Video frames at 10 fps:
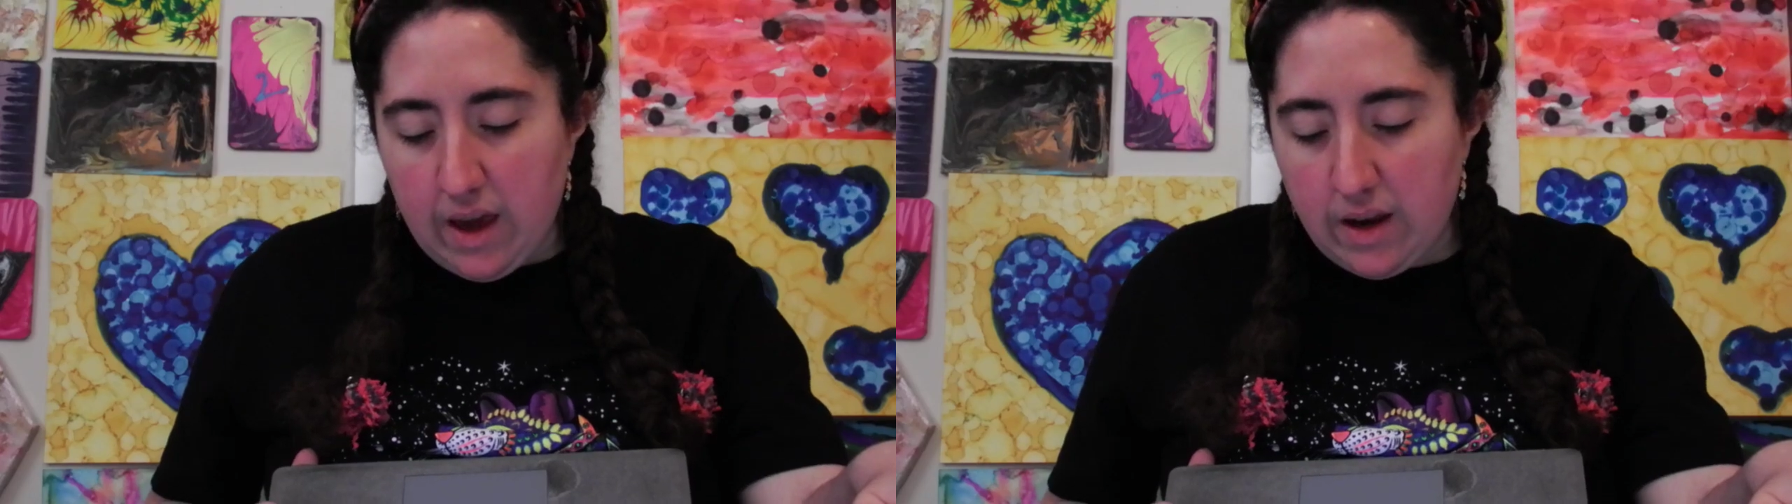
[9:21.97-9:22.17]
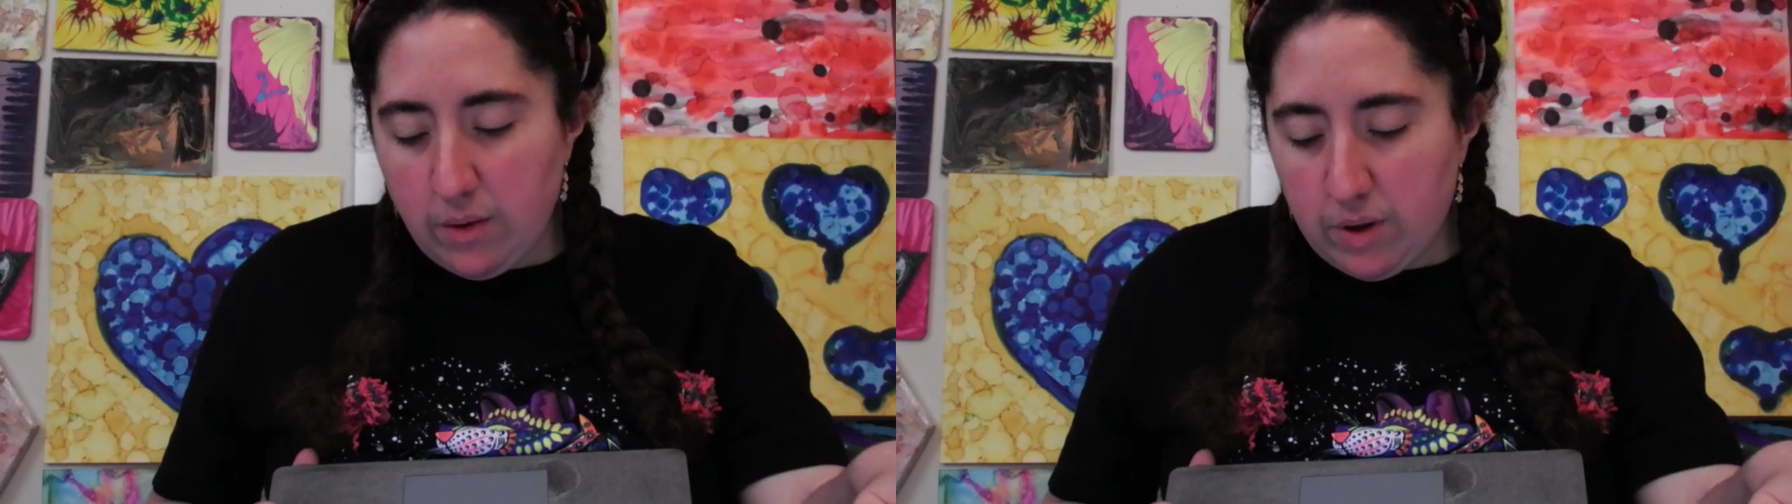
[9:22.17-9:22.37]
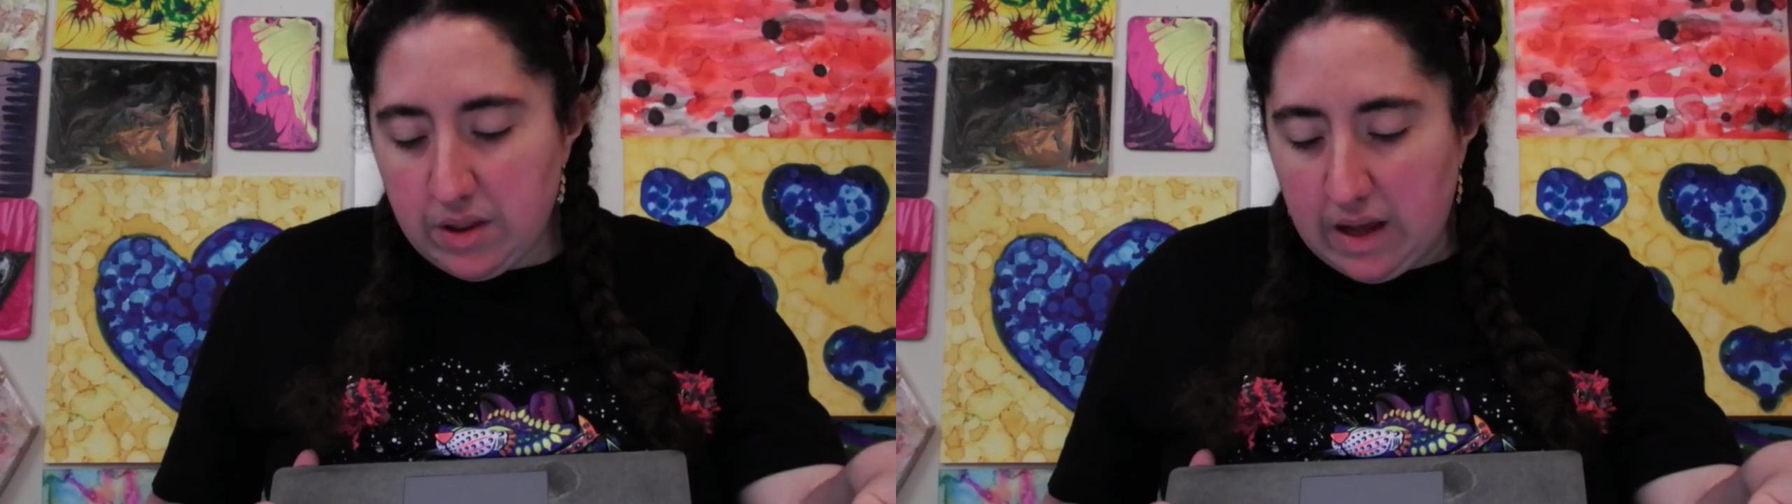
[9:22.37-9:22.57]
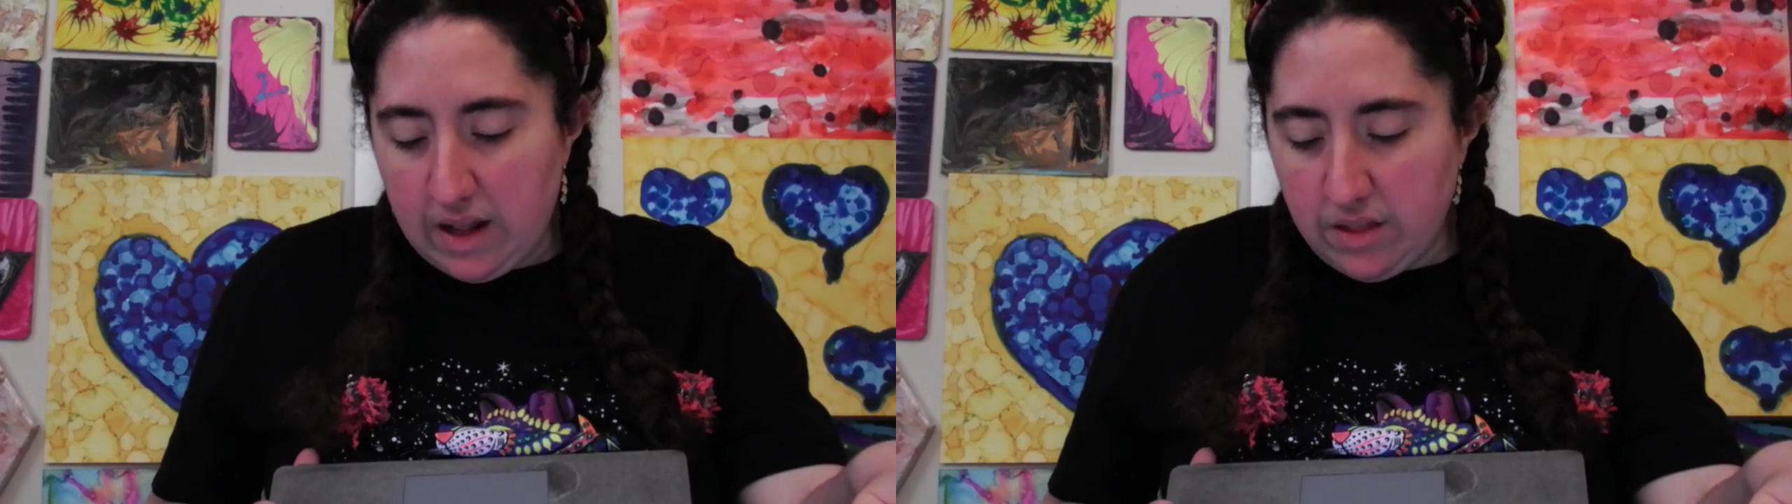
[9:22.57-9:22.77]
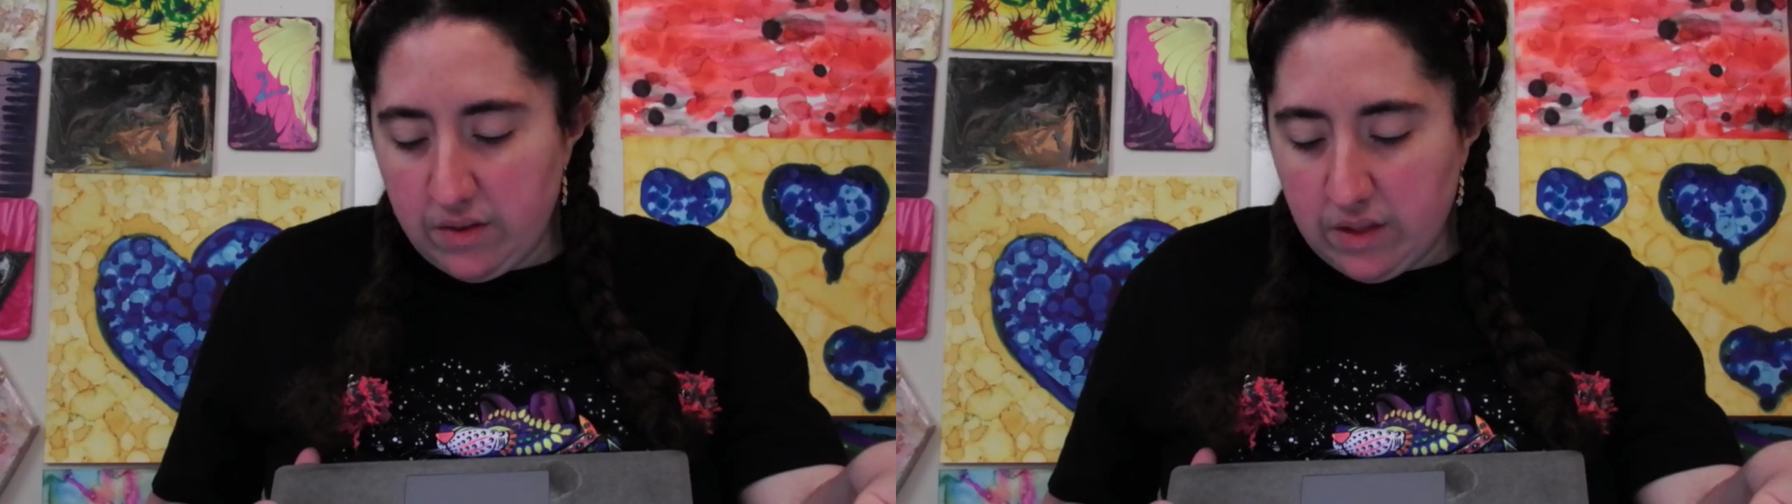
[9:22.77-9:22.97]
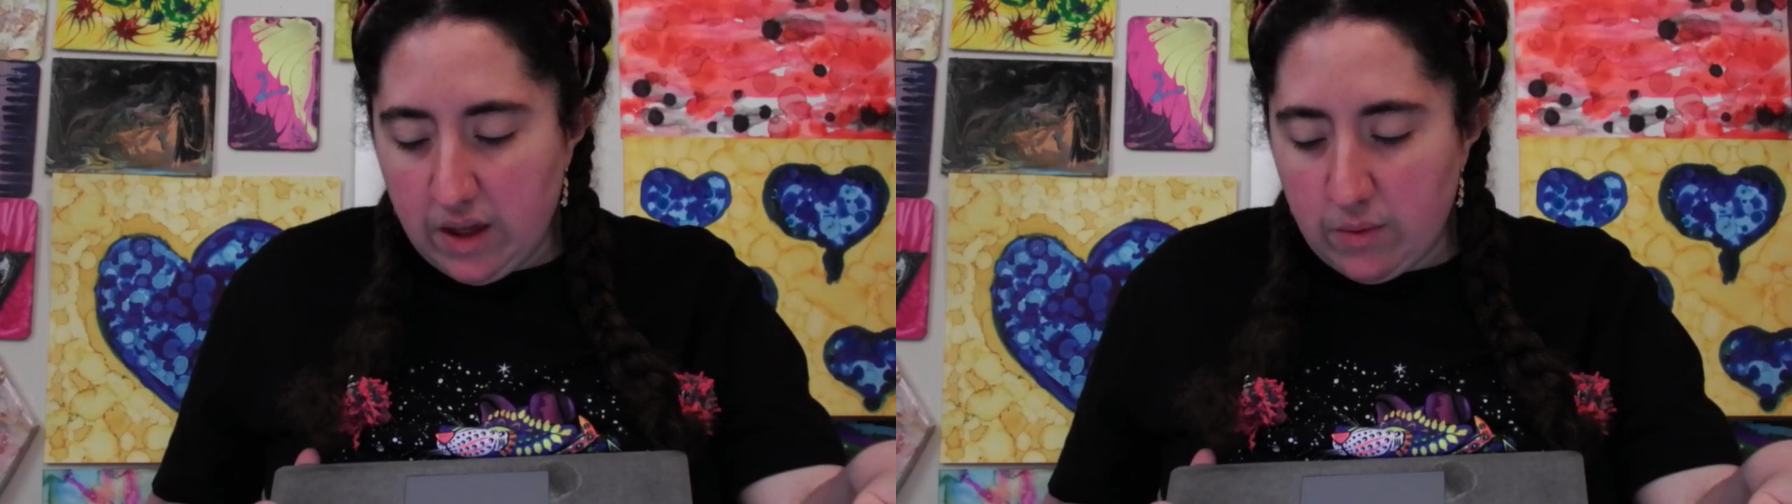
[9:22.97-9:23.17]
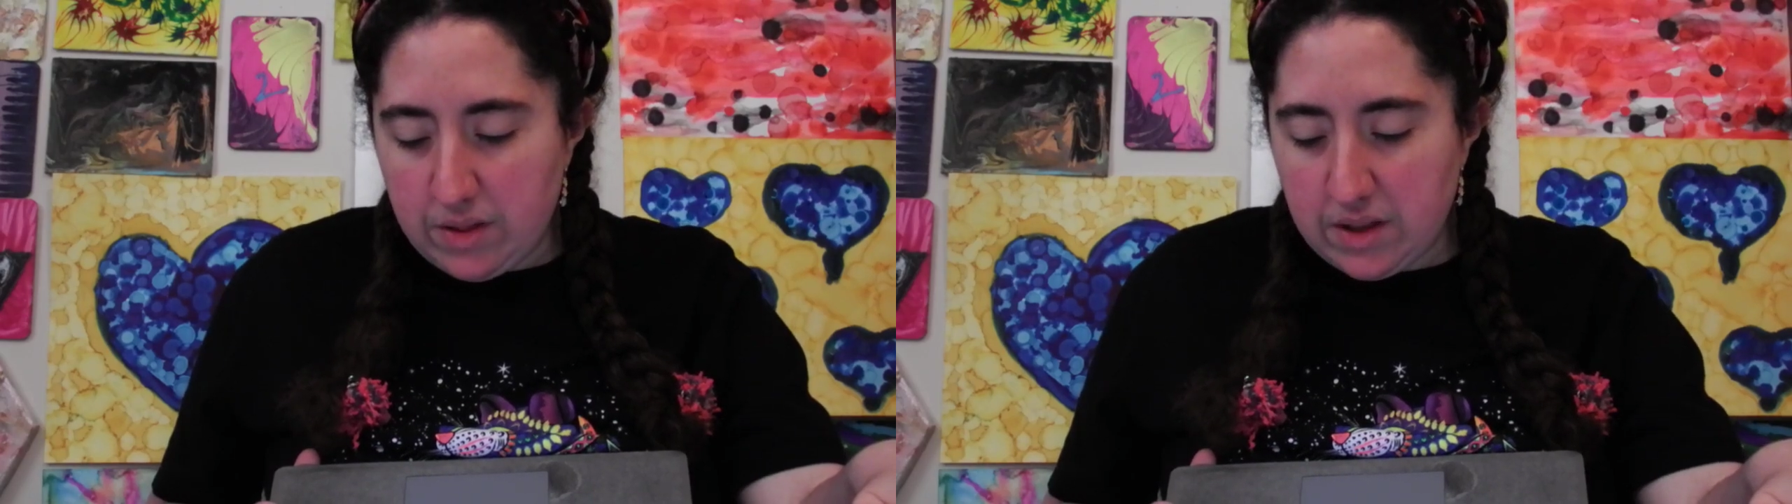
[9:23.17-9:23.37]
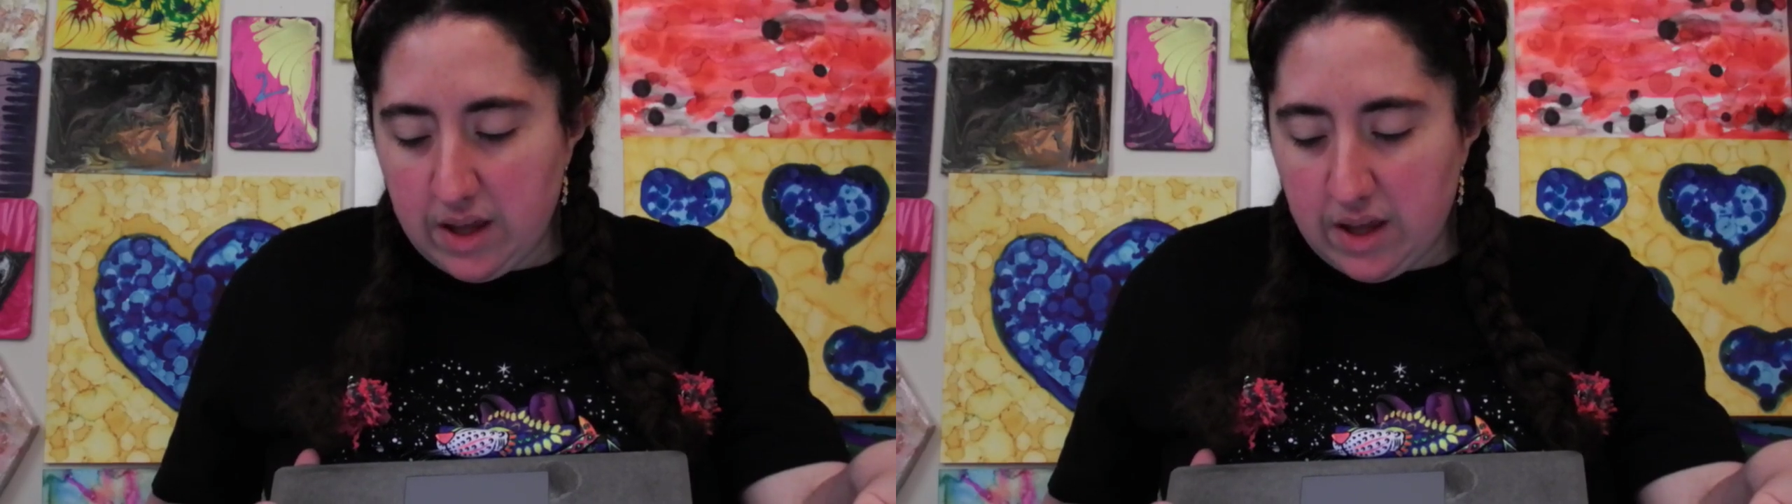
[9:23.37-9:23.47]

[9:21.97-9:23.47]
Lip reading: And it was not as if King was